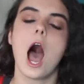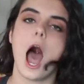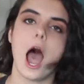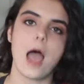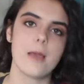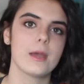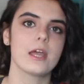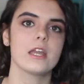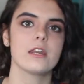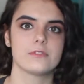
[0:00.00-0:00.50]

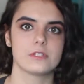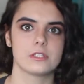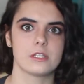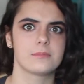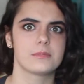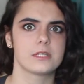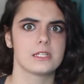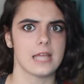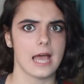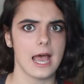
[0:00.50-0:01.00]
I might have
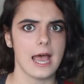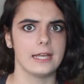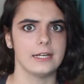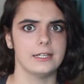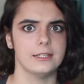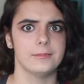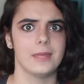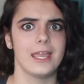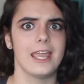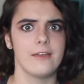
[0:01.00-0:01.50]
slipped and
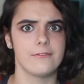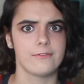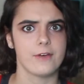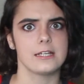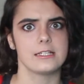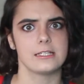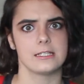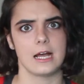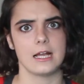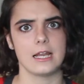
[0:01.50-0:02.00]
died if I
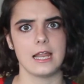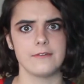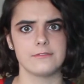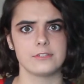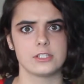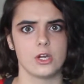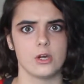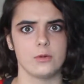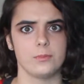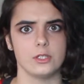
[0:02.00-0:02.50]
did not have
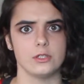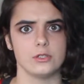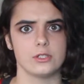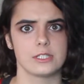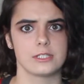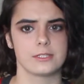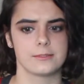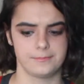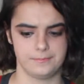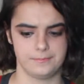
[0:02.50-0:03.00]
snow boots.